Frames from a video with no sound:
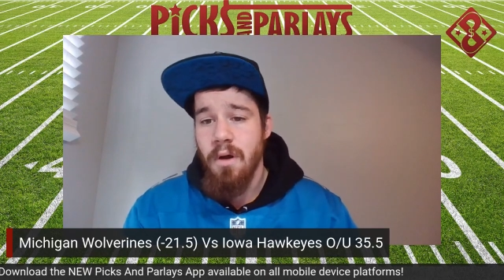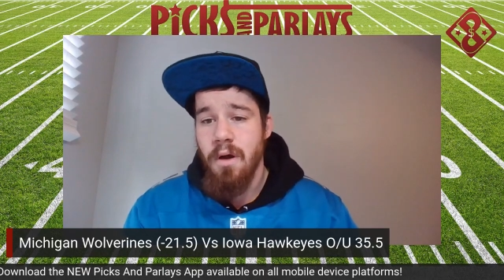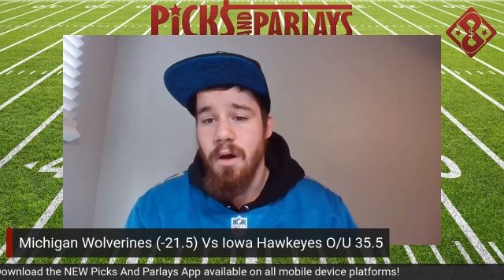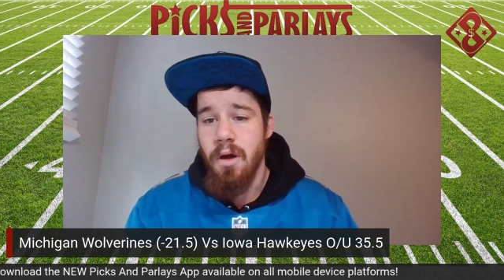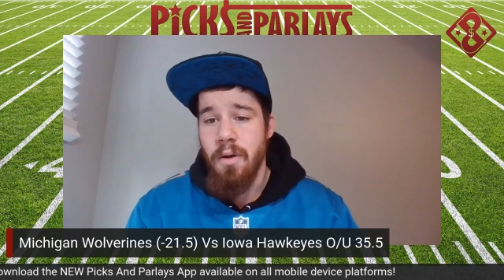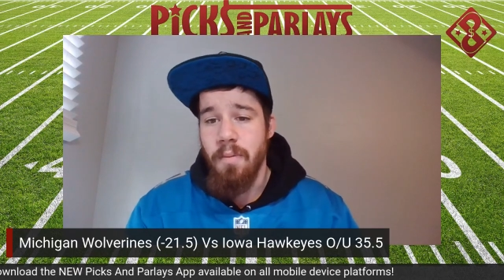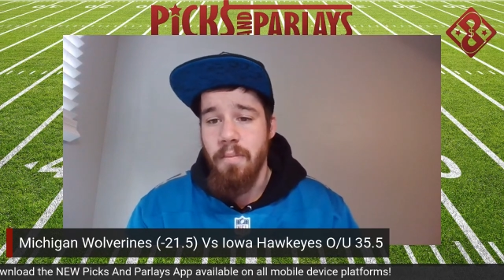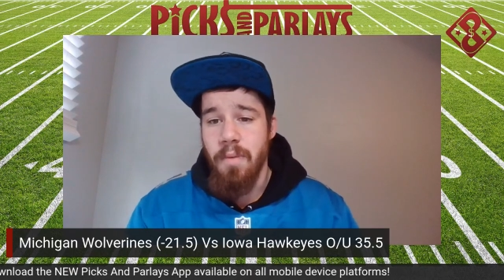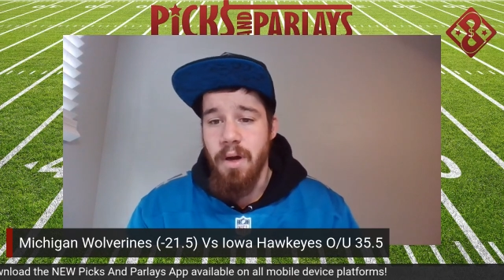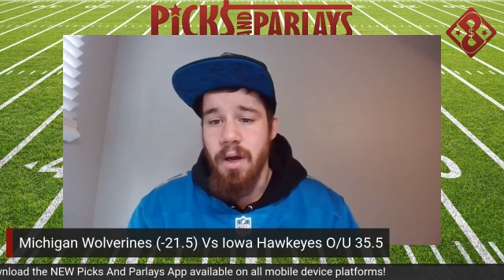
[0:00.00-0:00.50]

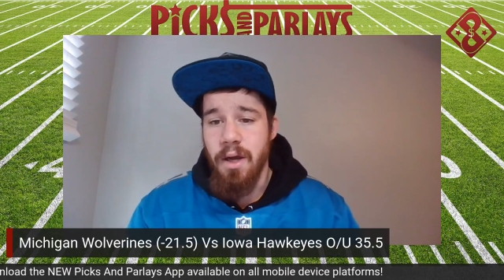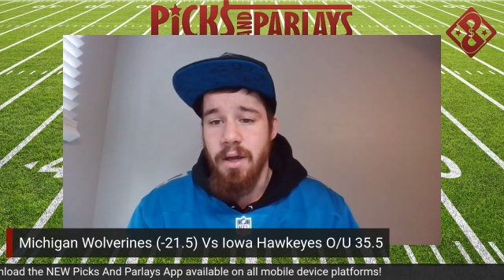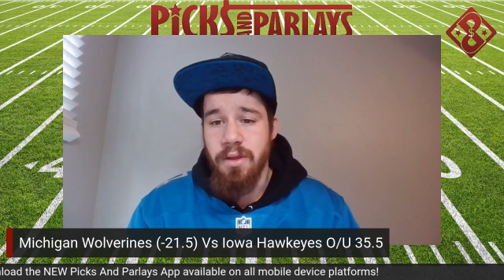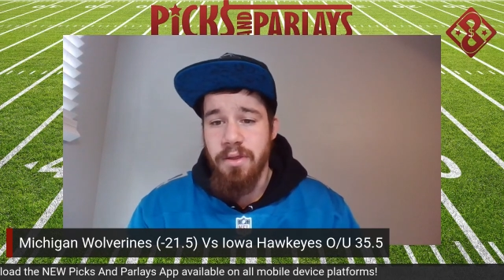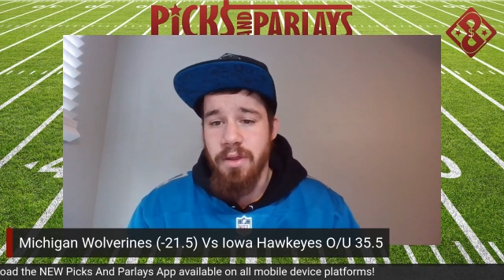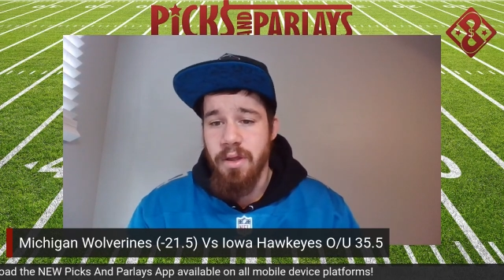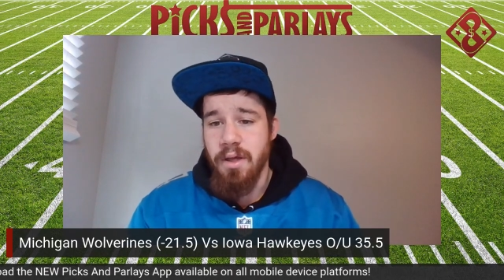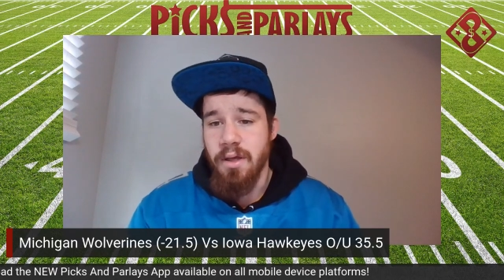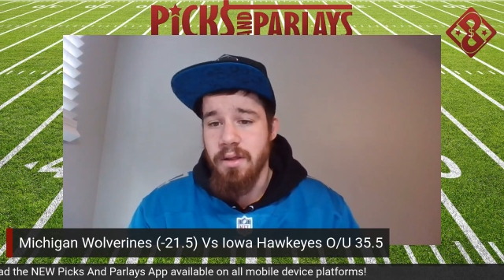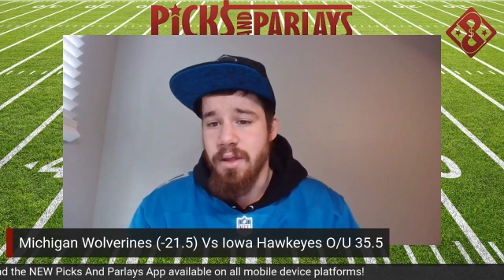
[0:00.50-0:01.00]
Um,
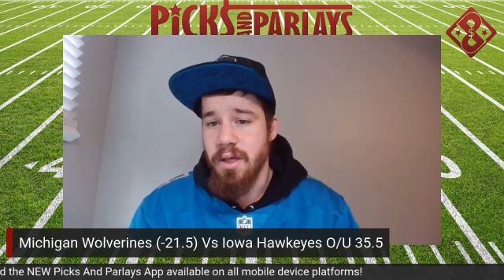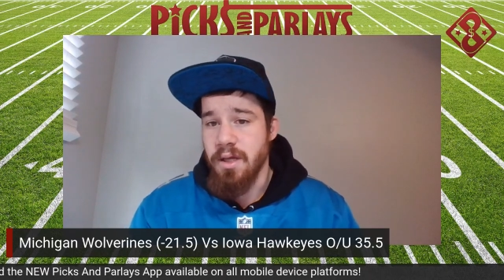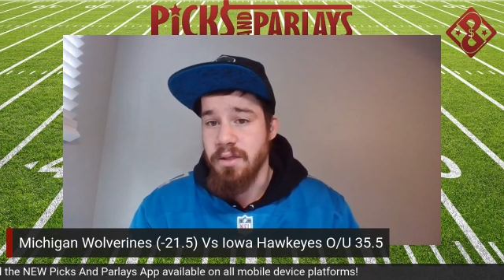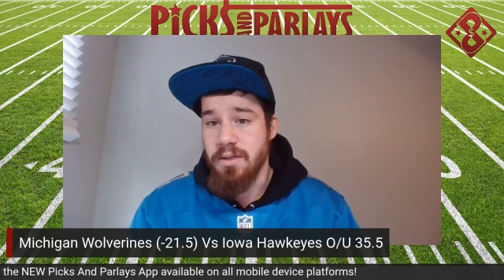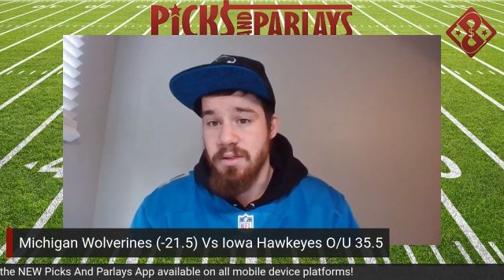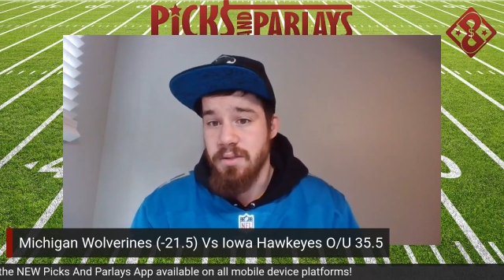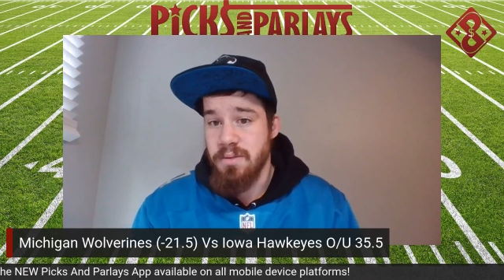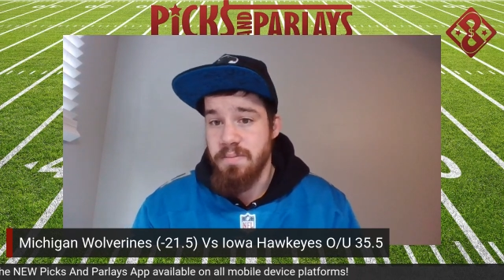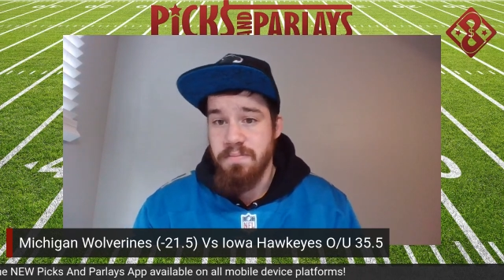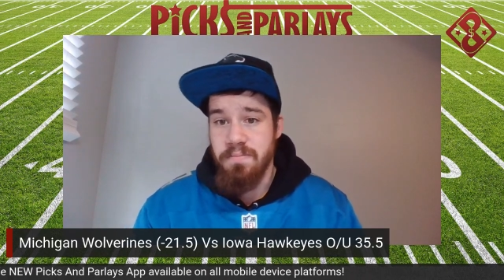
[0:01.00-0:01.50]
I think
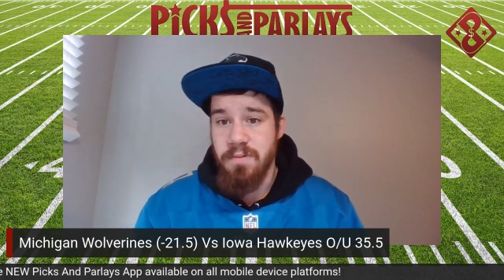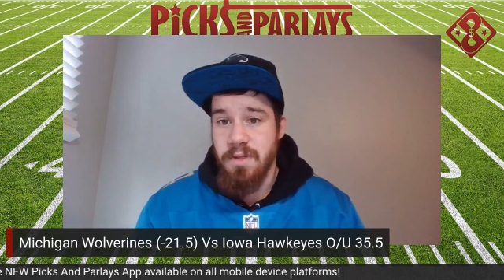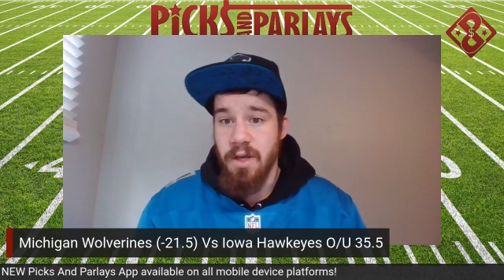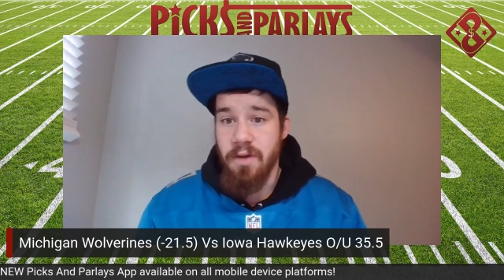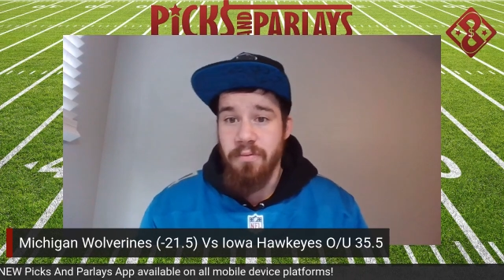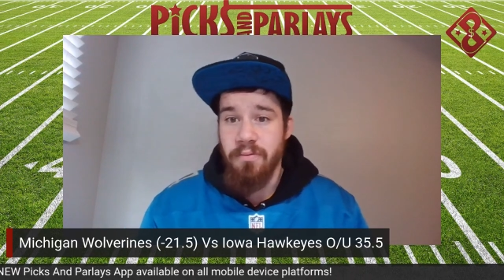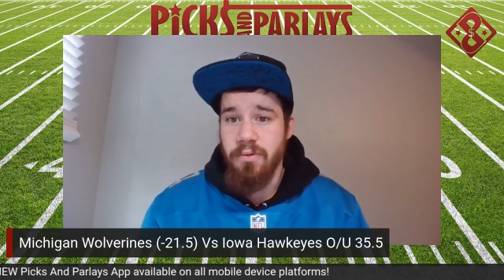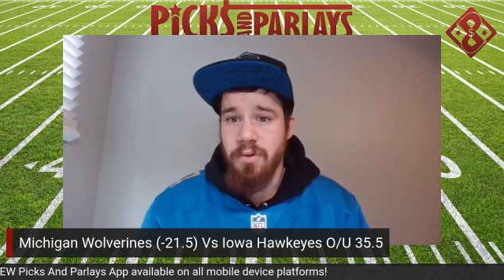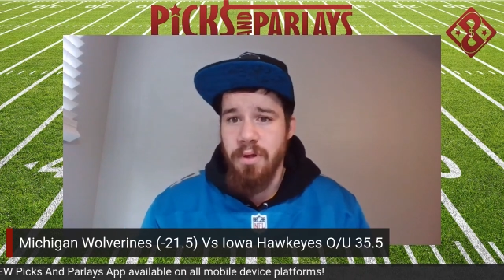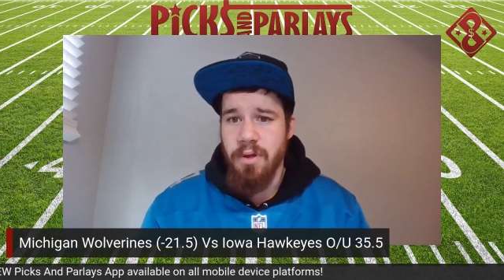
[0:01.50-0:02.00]
that's
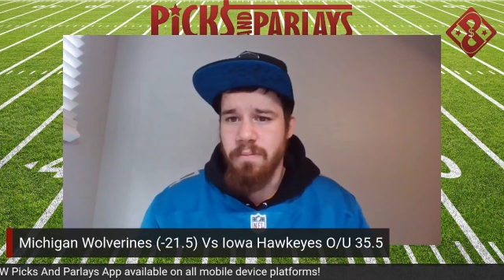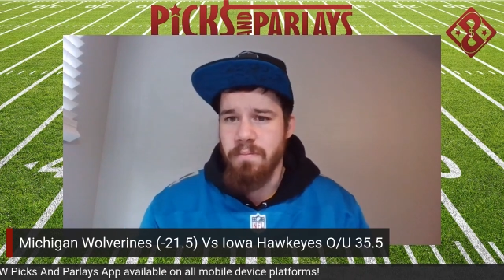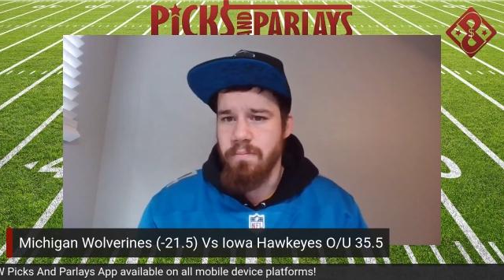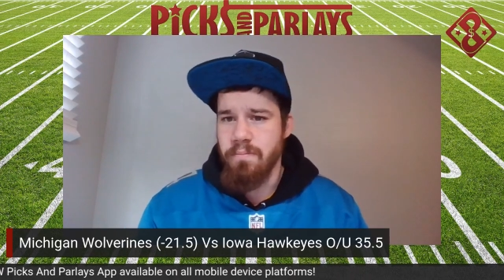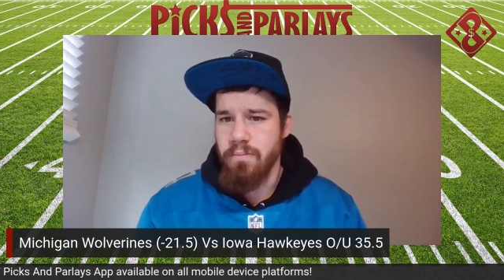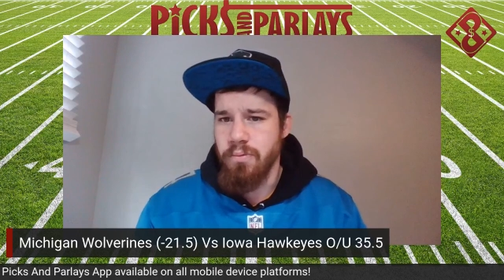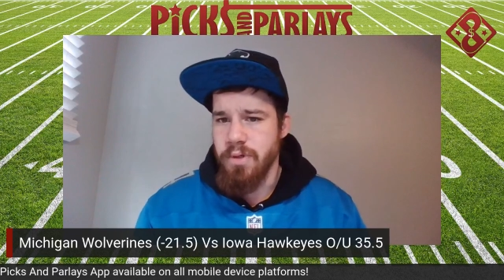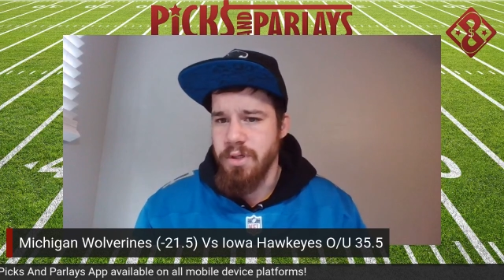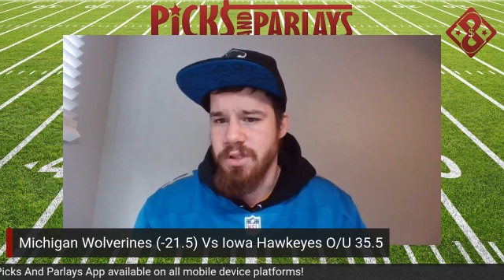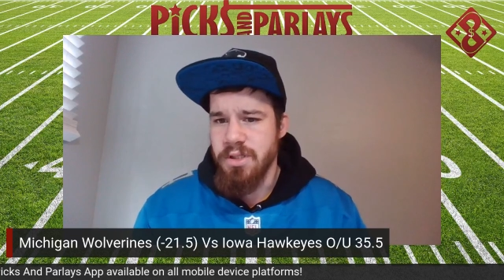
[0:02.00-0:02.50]
definitely a
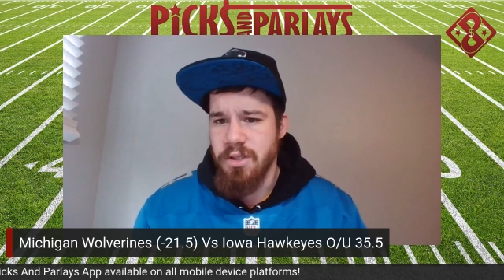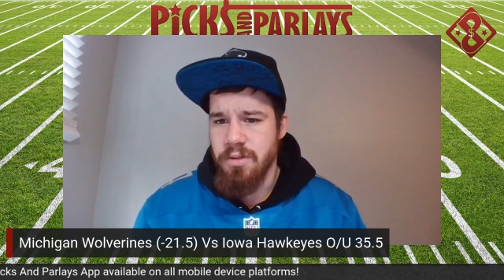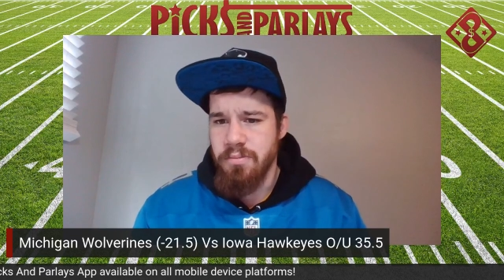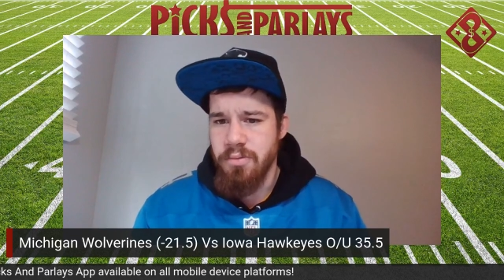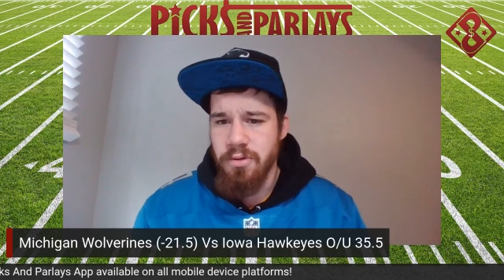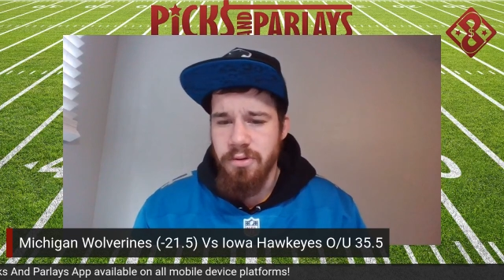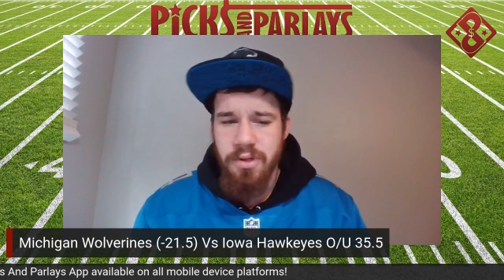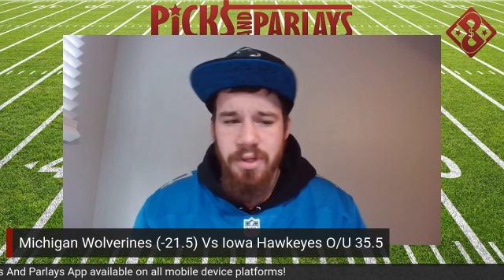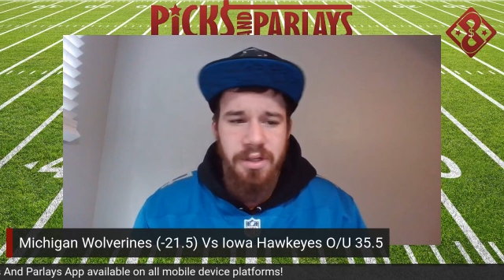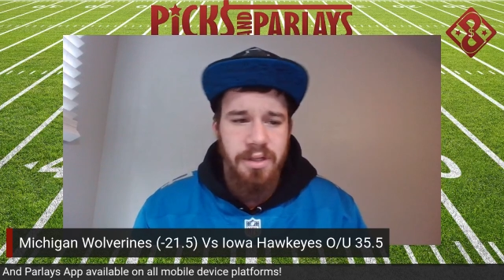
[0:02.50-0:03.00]

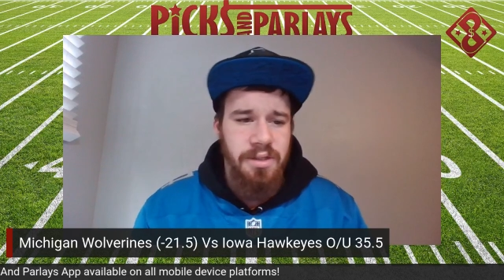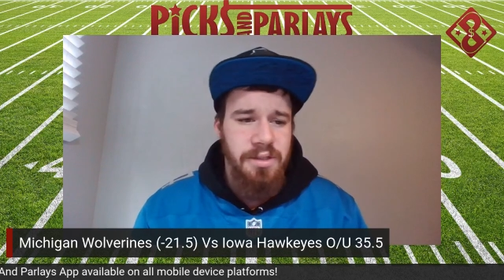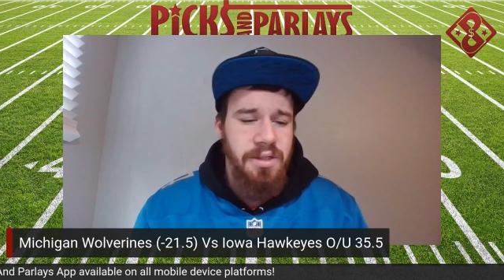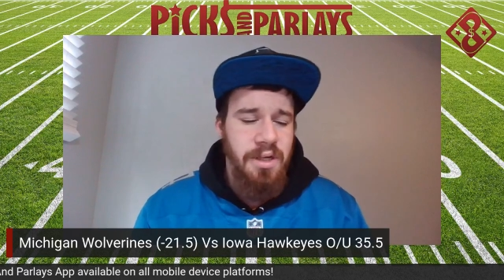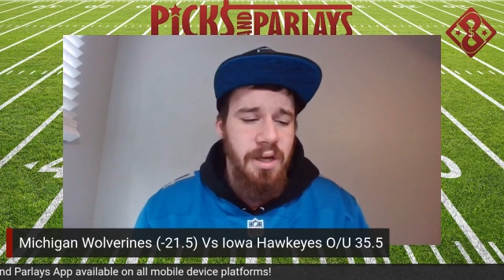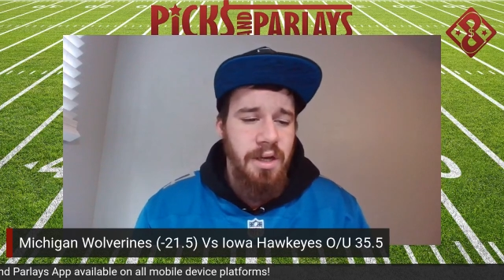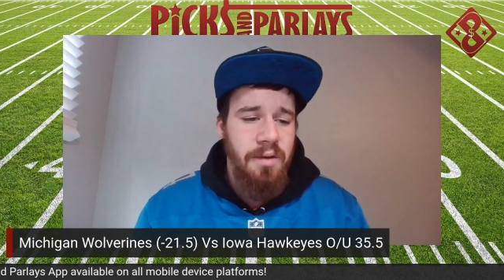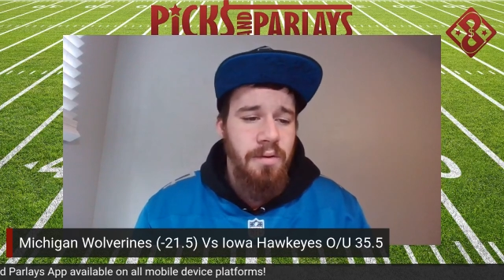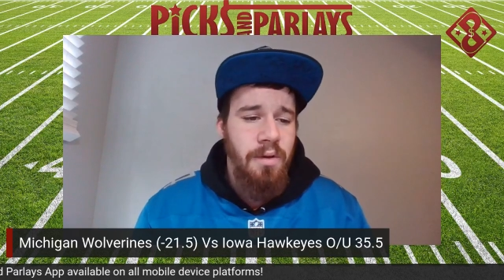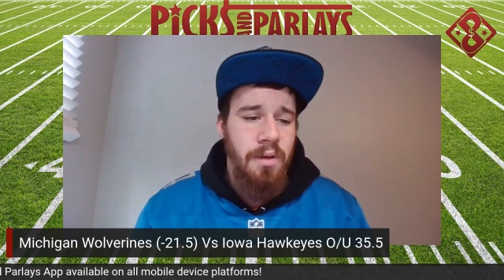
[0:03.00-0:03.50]
reasonable thing to
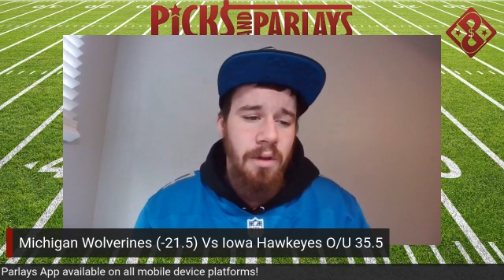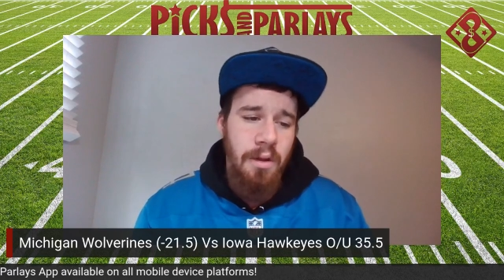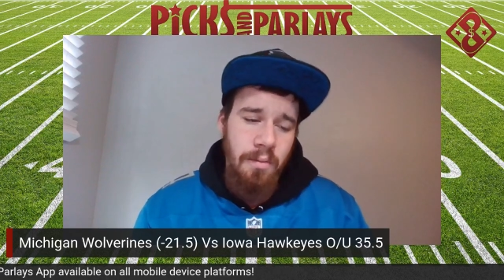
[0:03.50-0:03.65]
say.